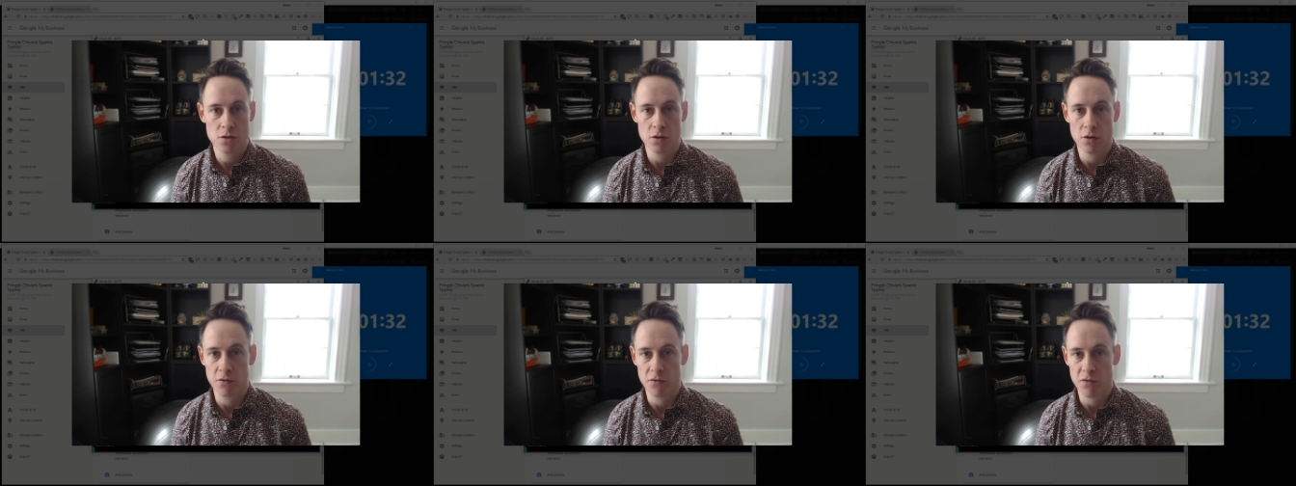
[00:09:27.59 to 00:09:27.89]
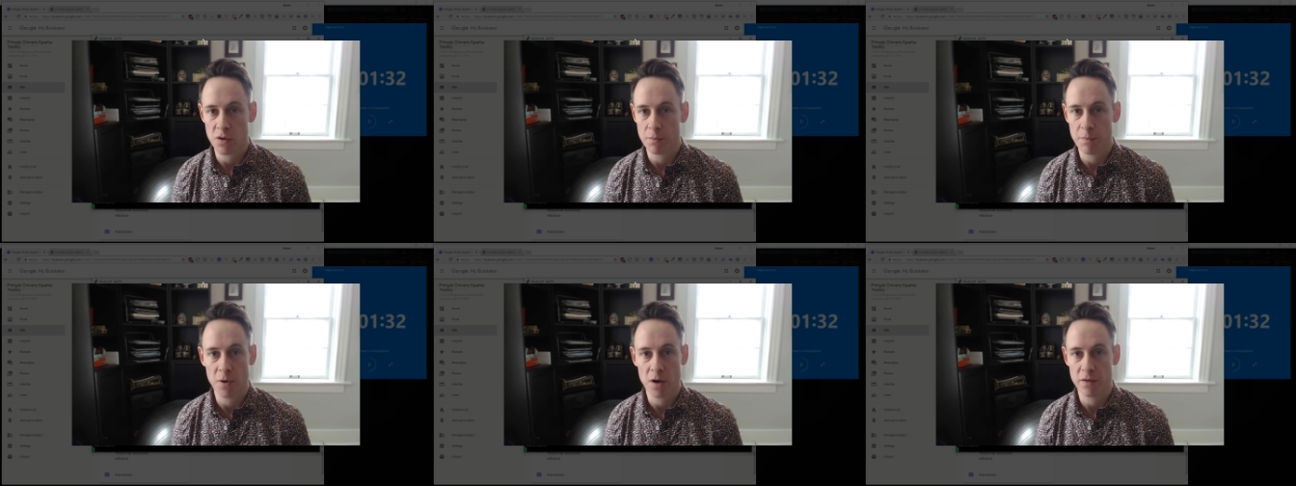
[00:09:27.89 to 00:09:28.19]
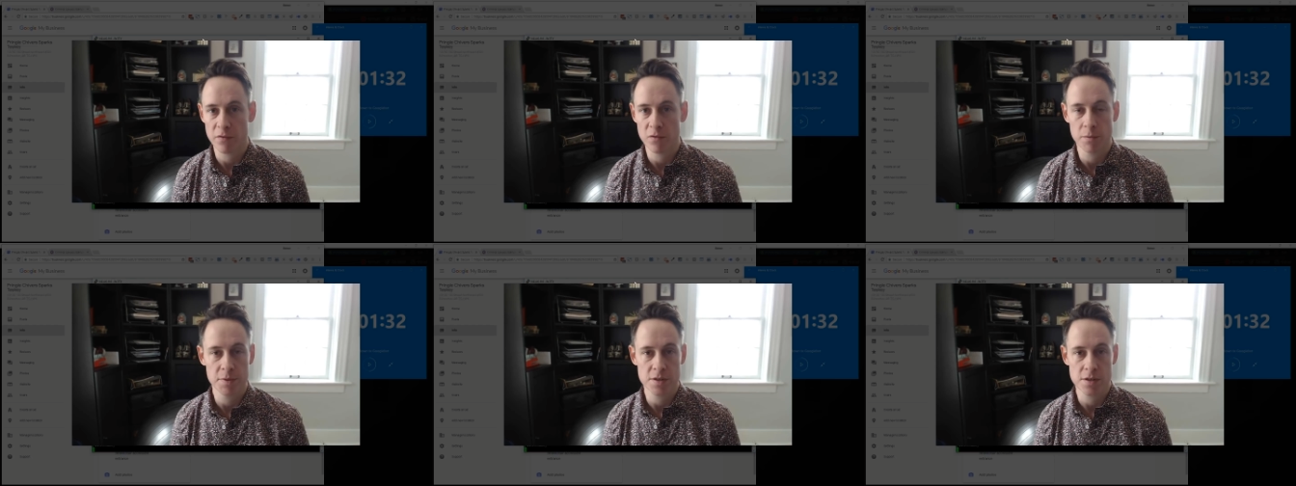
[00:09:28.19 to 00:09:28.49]
So if you're
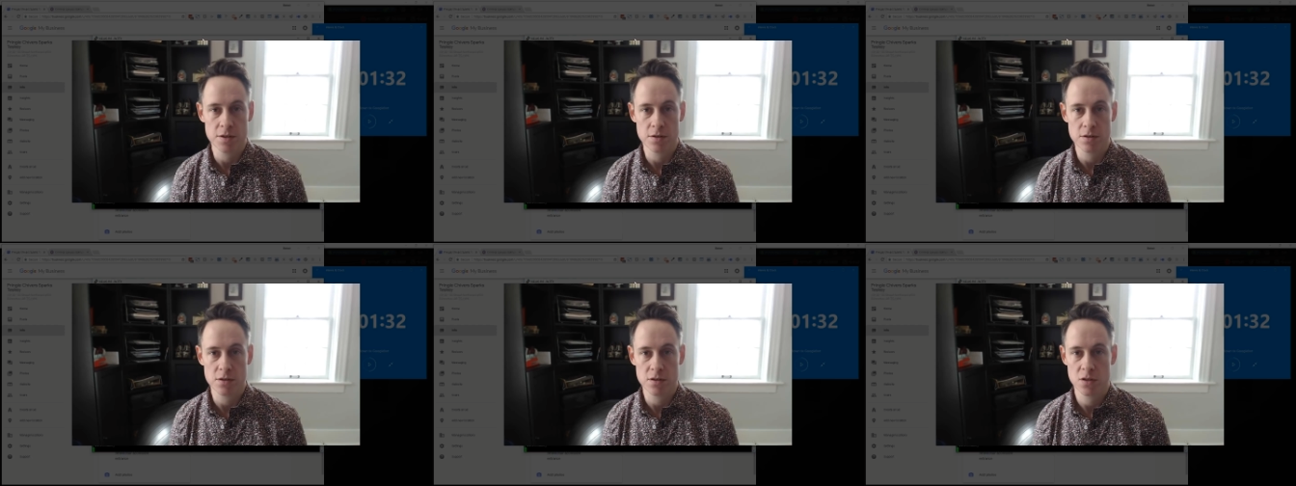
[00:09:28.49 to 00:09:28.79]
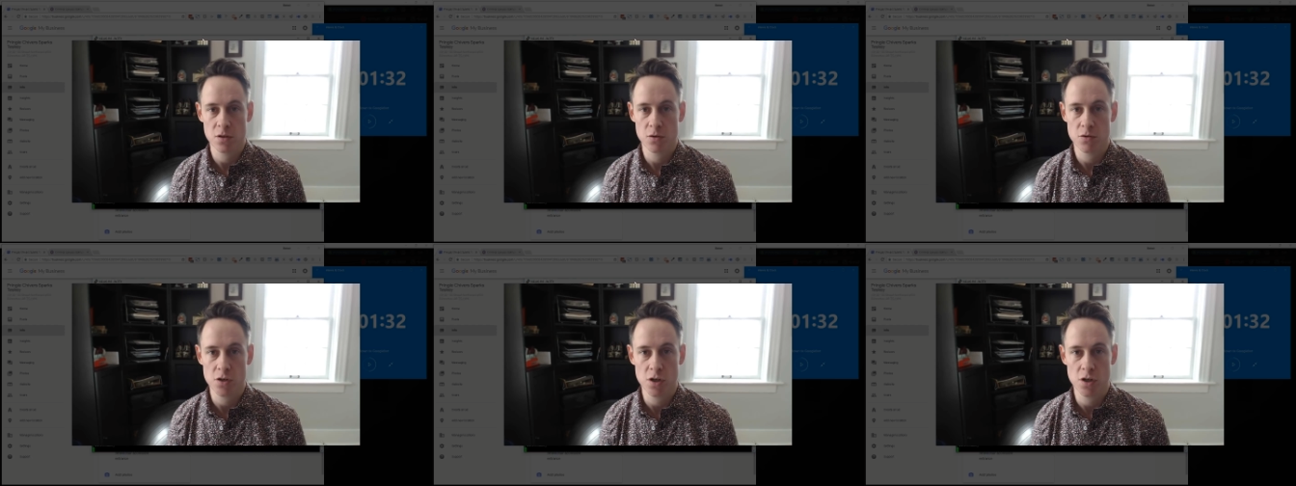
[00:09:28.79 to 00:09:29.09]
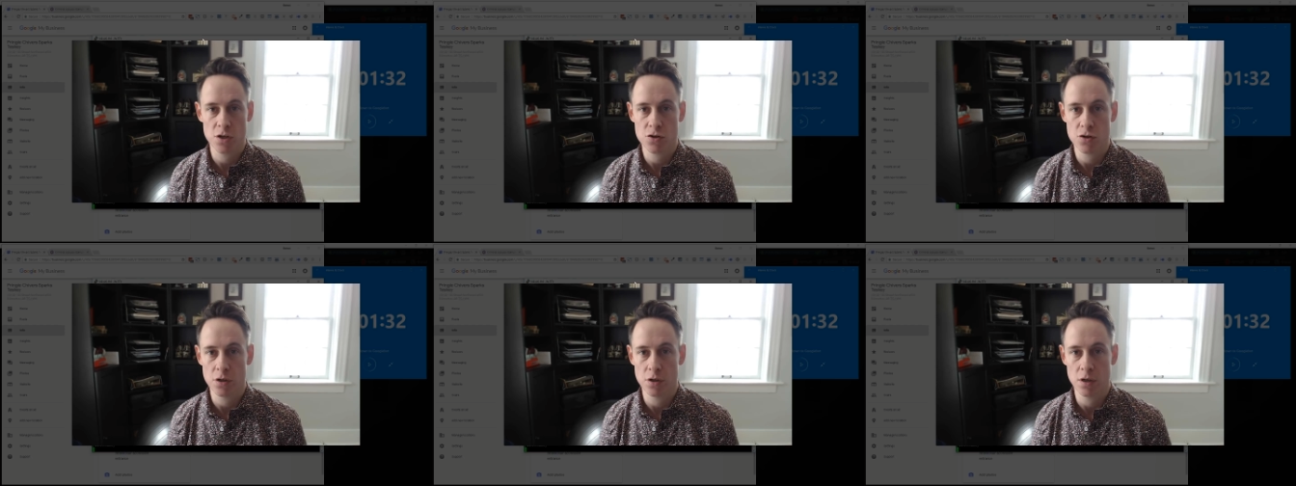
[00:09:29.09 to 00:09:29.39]
part of the business
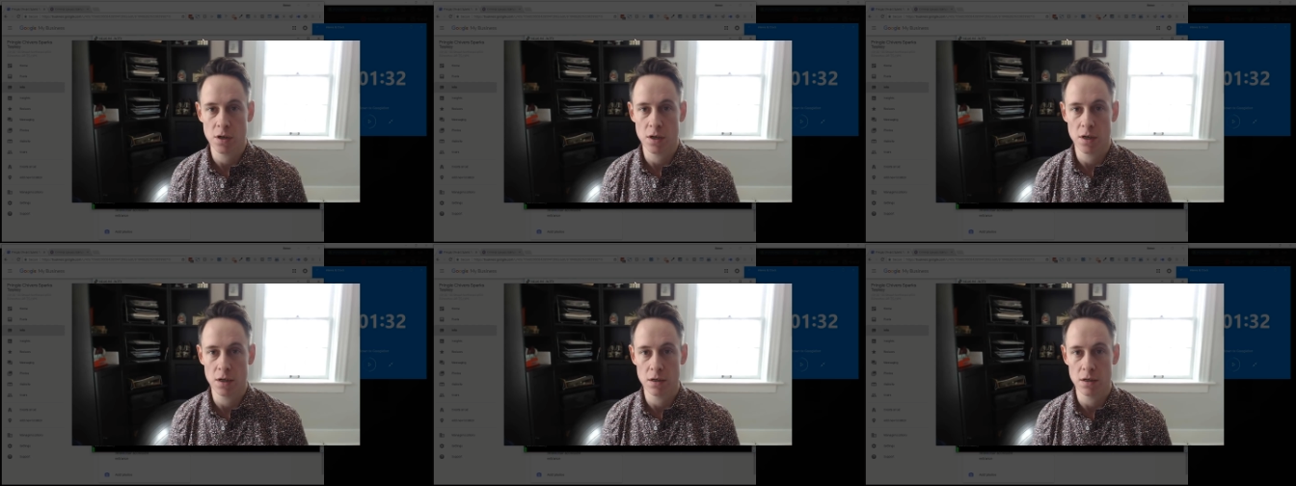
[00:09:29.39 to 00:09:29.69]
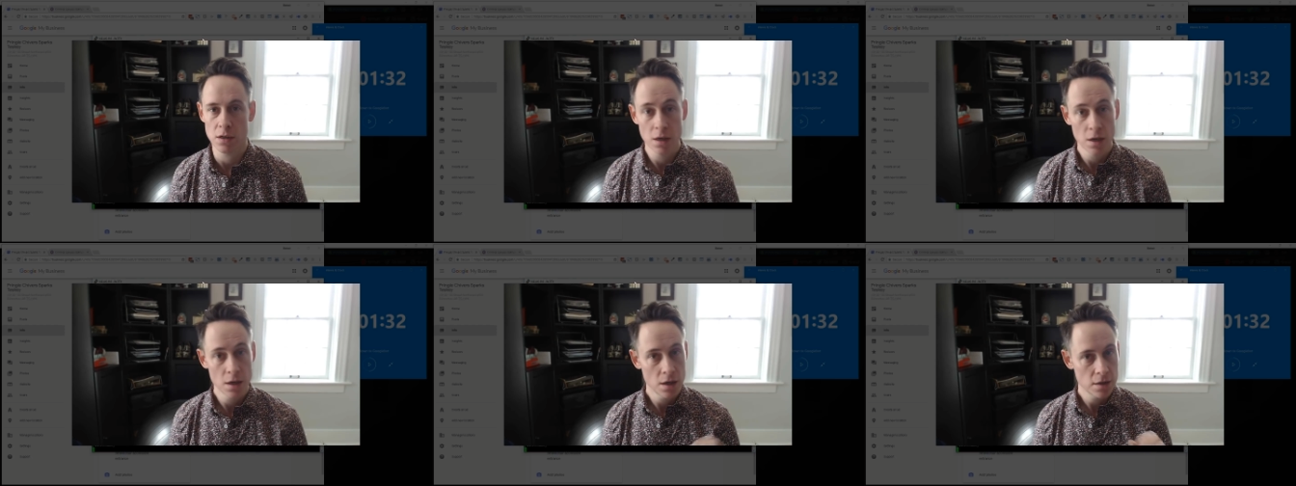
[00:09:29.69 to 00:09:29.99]
association in